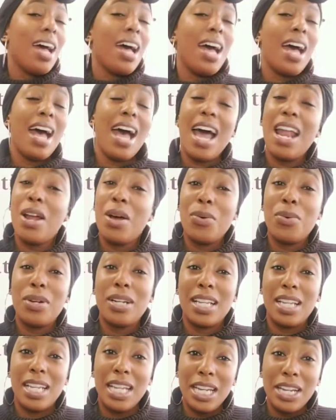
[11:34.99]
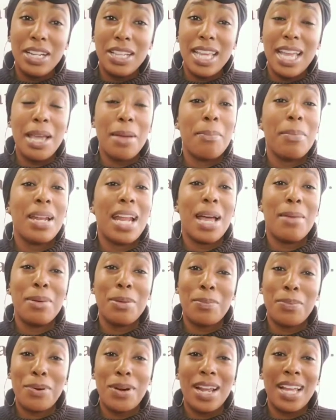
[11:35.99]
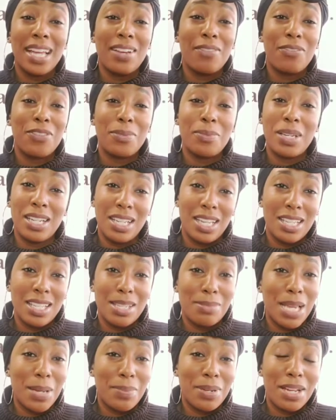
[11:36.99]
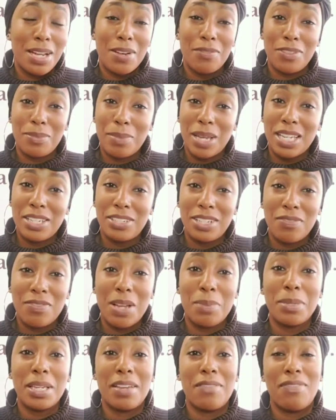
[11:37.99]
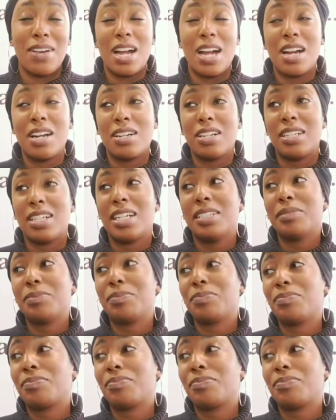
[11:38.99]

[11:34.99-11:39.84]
I don't want to hear that, but I've been praying for me to get some type of confirmation if I'm going to get fired or not.